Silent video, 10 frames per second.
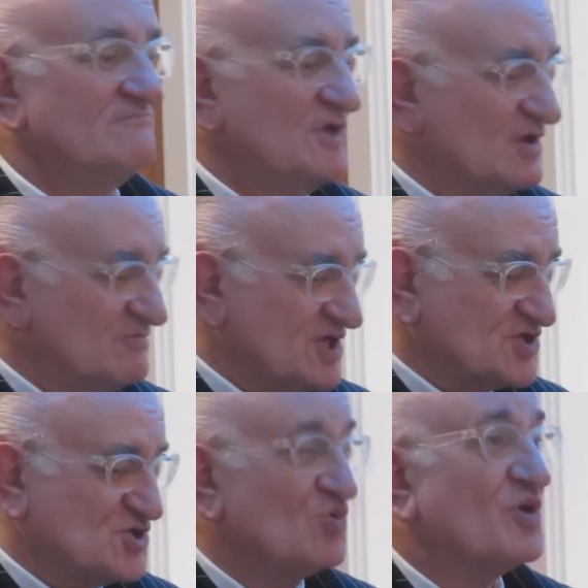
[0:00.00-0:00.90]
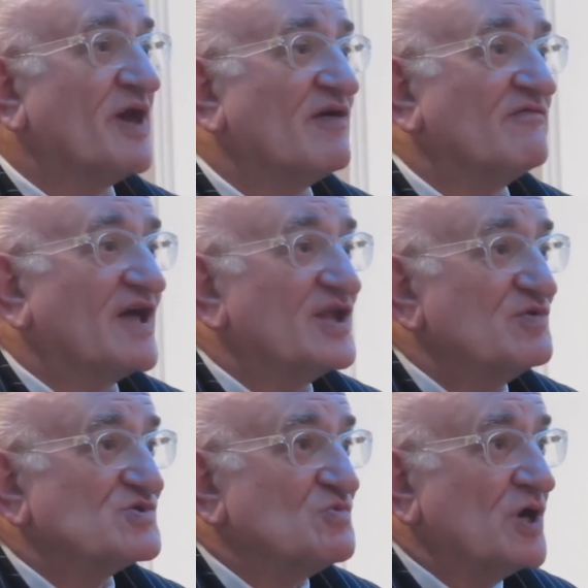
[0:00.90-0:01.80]
you know, does talk about
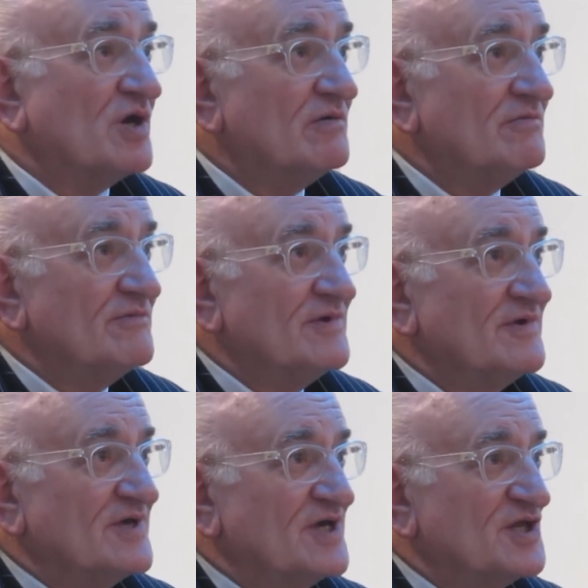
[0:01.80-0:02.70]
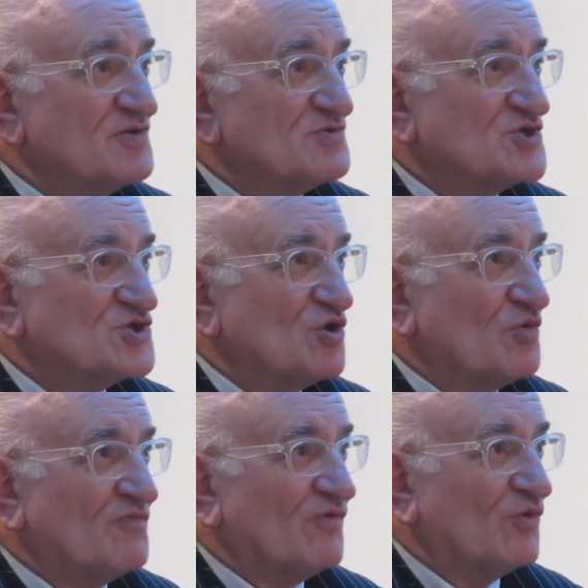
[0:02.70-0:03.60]
values well, he knows the shop
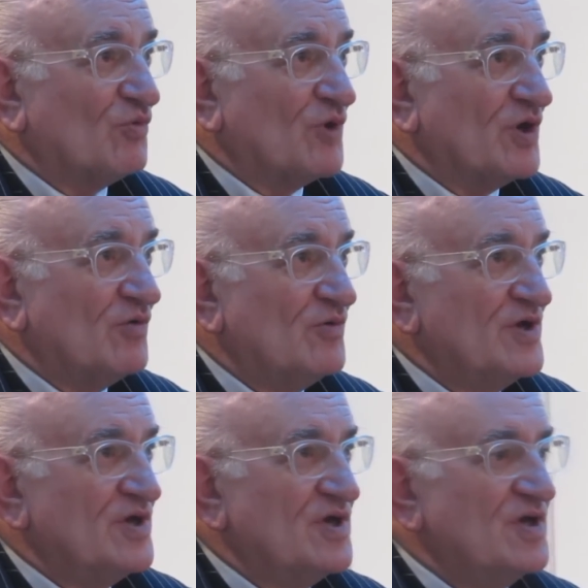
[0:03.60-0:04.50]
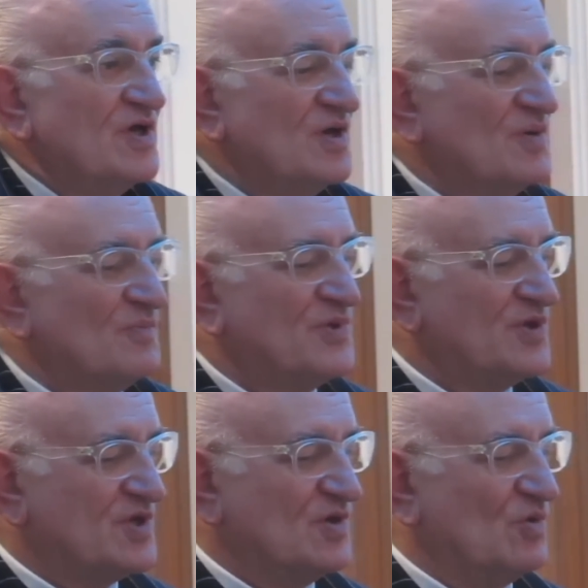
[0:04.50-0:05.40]
floor well,
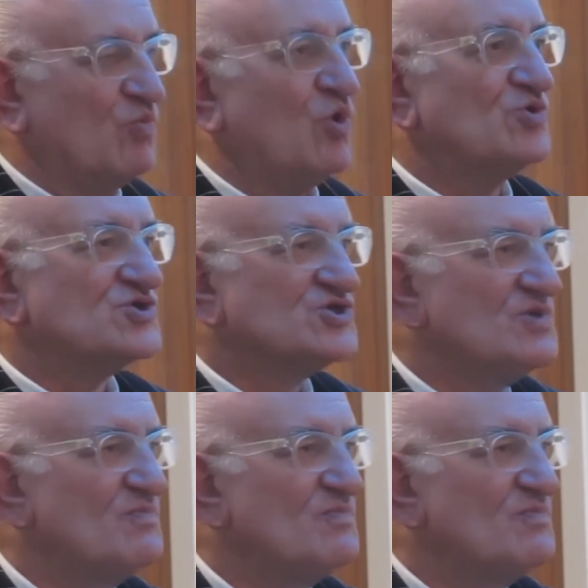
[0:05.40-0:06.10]
But what's the